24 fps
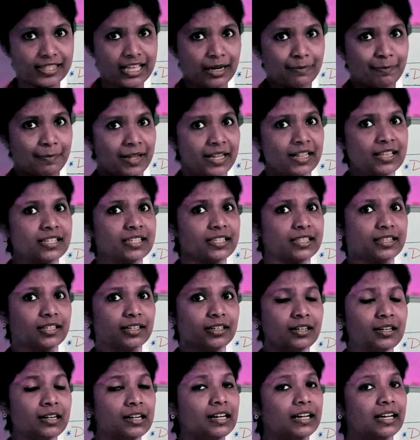That means
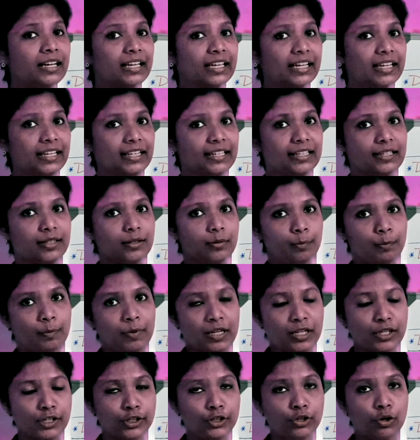the
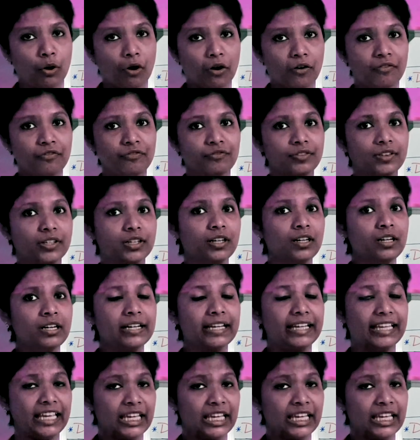period of the